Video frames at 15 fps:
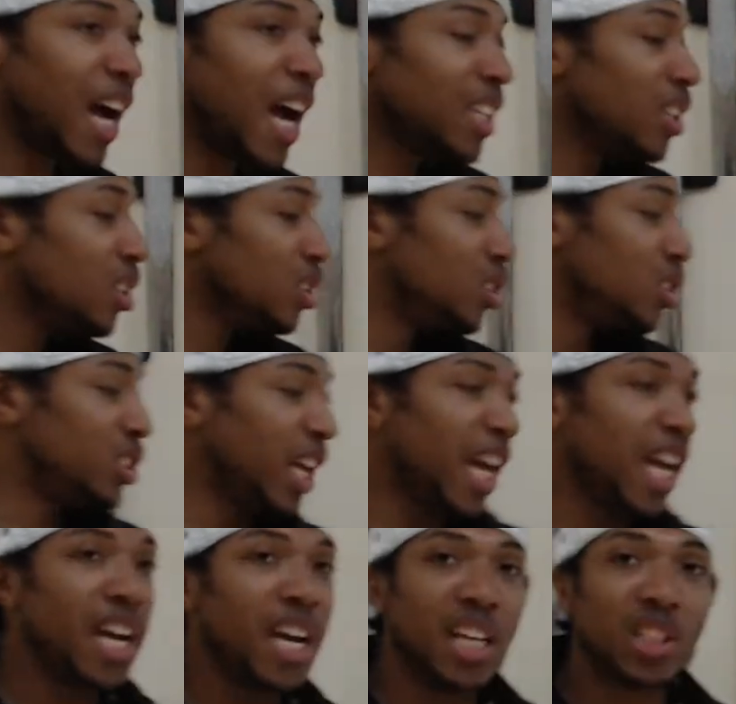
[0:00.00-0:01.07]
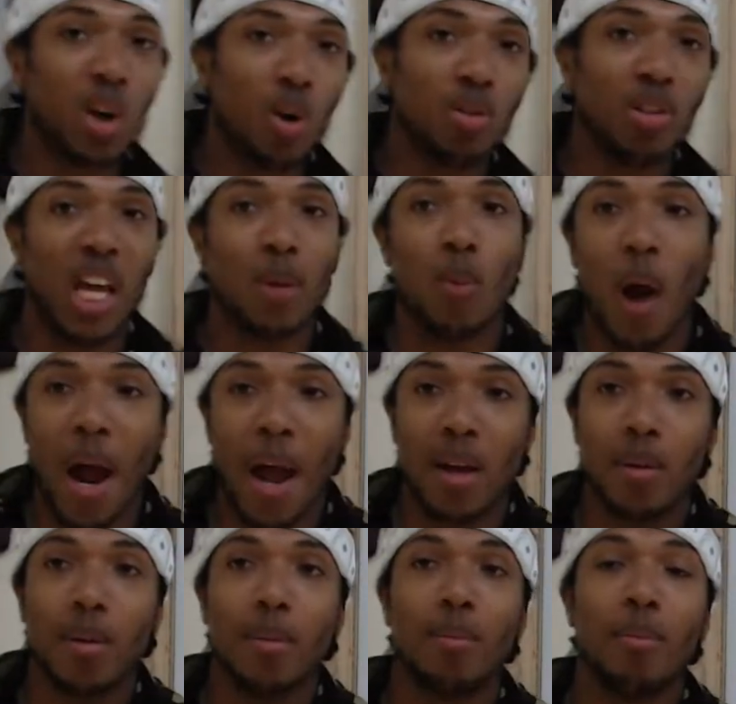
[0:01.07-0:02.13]
not say his whole name.
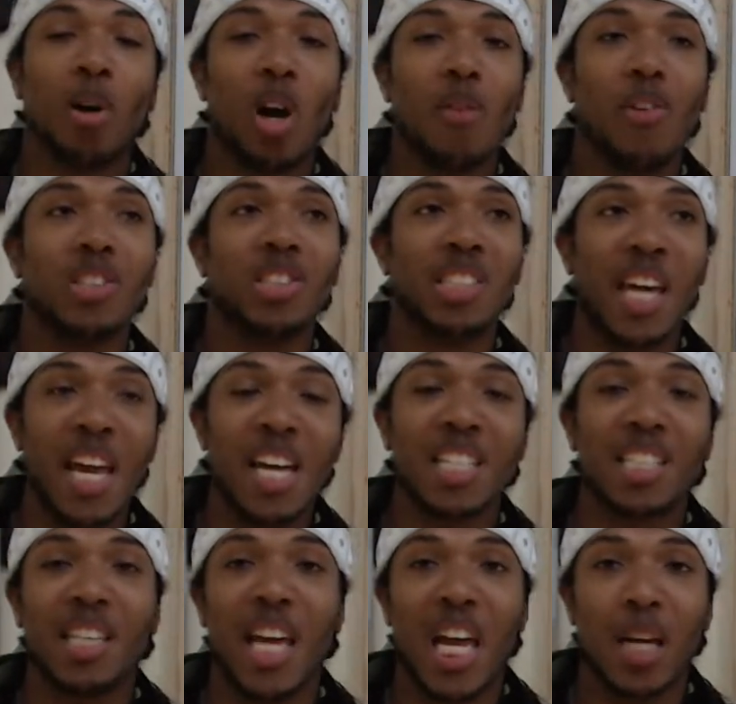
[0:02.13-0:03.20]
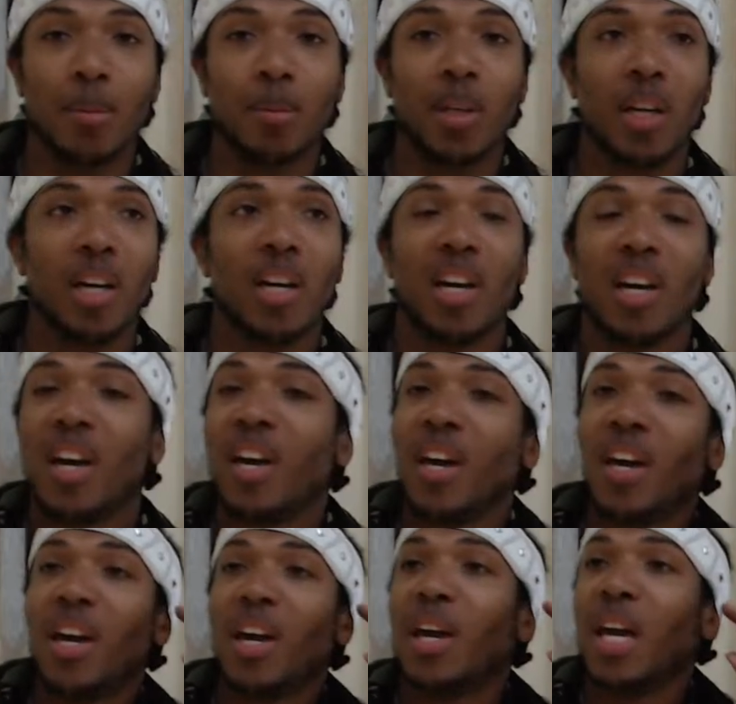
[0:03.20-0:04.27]
Why? Because if you say his name,
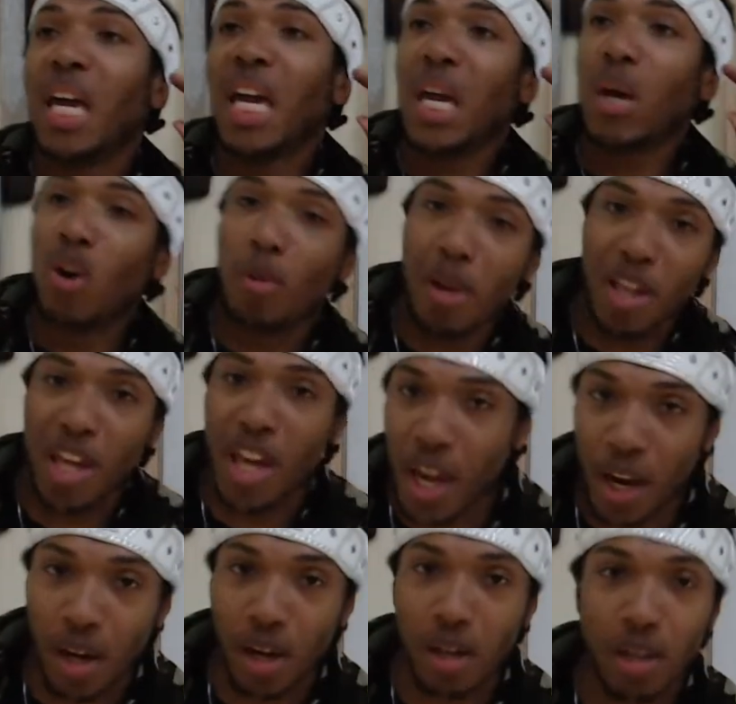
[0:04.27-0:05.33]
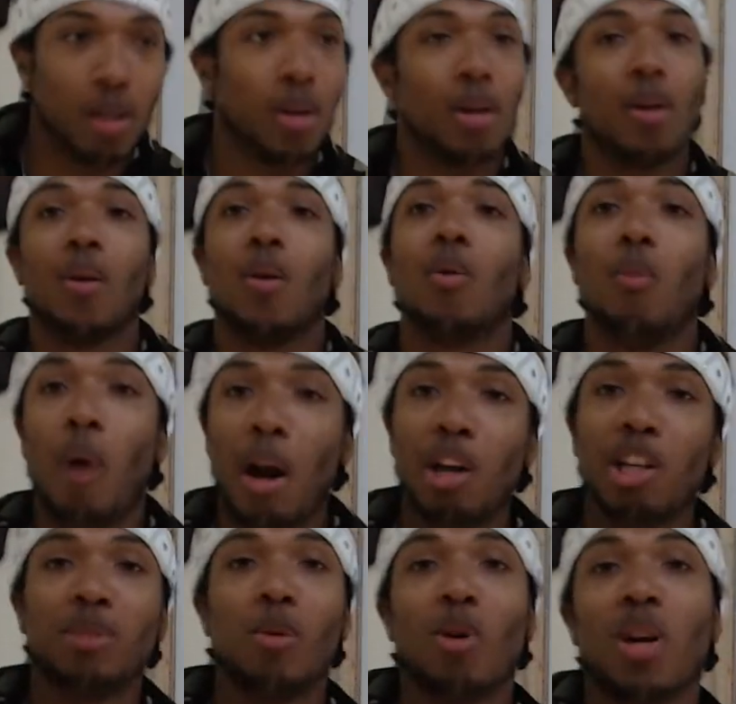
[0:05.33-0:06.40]
he will be there while
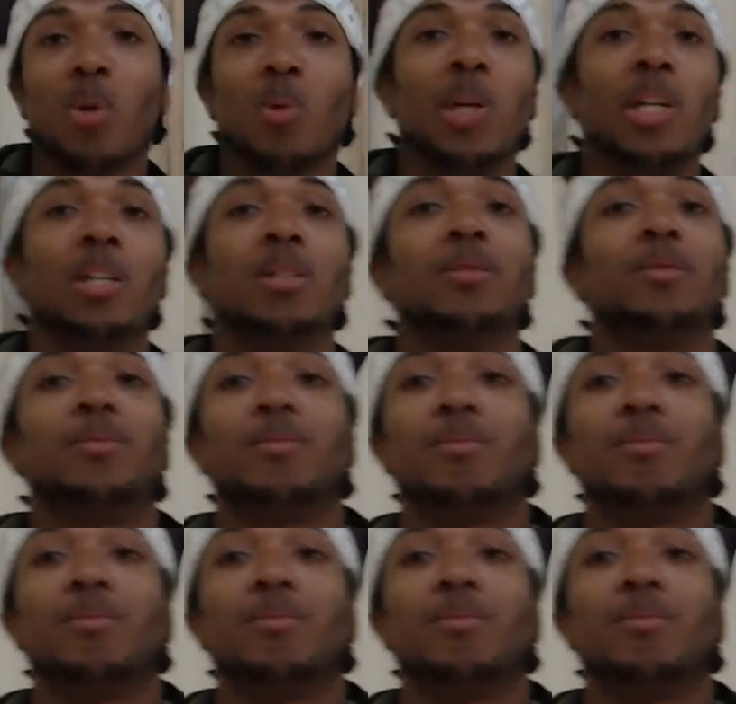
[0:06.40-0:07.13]
you're smoking weed.